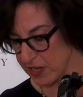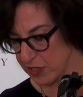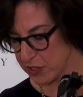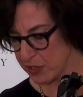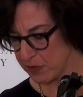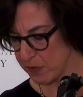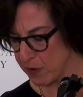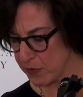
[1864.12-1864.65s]

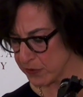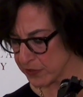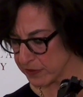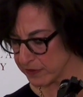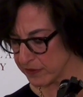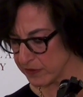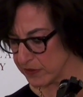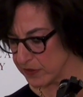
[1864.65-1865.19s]
She wrote,
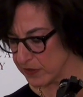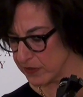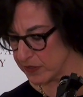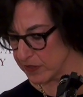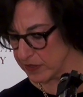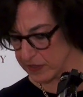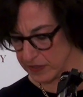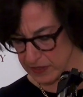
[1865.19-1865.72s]

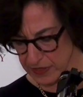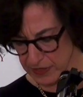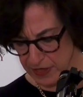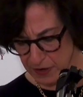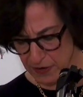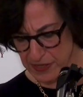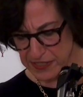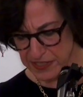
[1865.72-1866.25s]

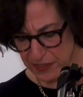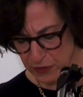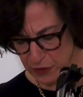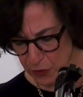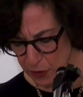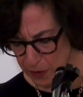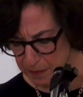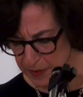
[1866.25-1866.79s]
"There is in
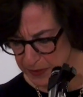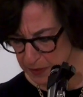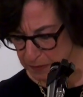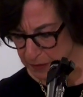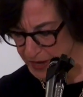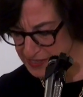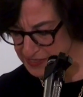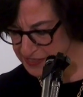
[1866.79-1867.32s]
Europe at the
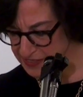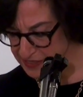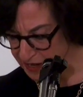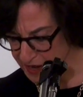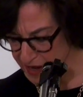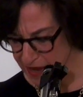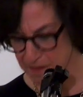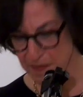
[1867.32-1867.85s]
present
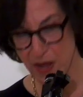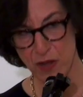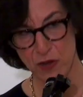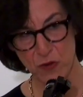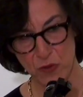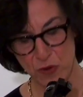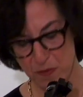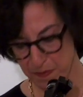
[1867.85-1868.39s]
time a
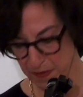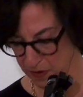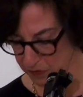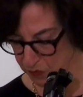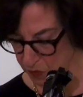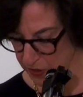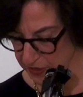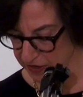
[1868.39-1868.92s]
group
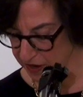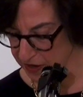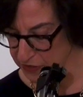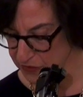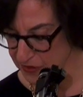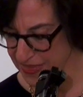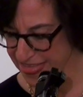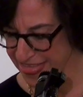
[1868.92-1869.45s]
of
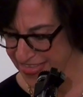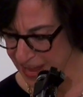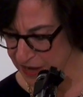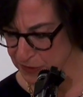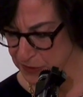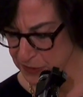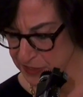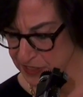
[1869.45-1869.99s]

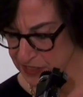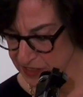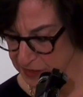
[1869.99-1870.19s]
100,000